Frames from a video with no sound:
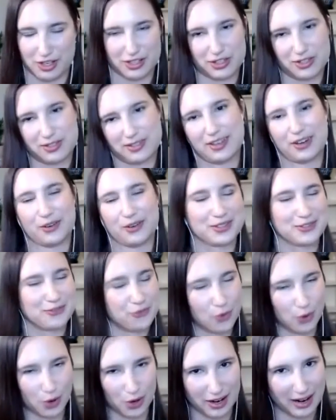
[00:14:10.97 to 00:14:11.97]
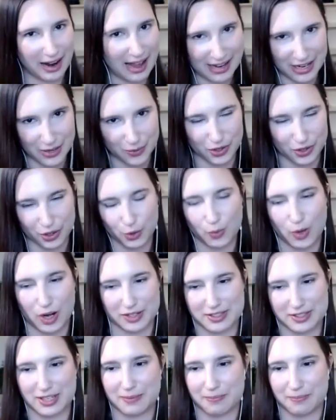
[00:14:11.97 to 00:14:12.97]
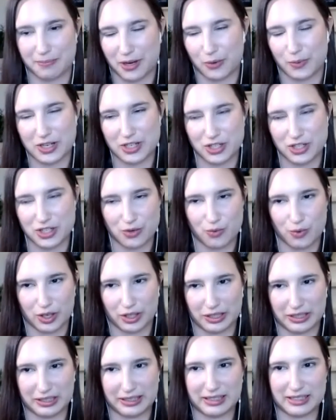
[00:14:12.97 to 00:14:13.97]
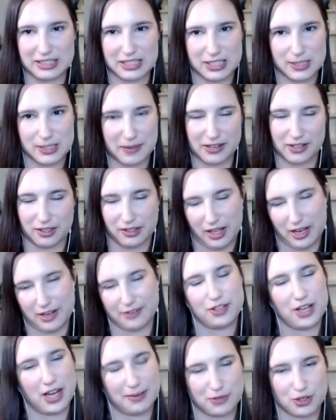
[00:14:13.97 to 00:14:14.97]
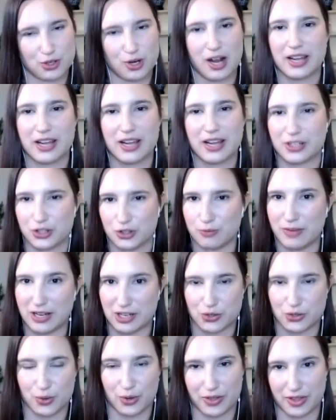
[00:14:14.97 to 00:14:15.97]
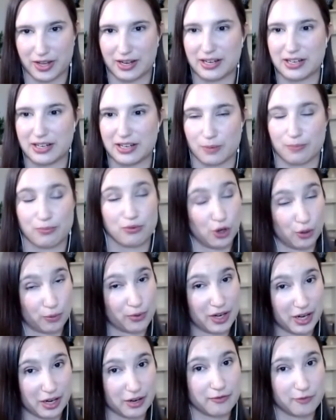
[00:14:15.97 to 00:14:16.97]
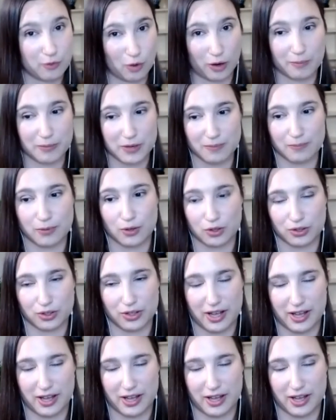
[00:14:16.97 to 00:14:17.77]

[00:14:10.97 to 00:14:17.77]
It's for anyone who wants it, but we did really spend a lot of time trying to make sure that it is appropriate for people,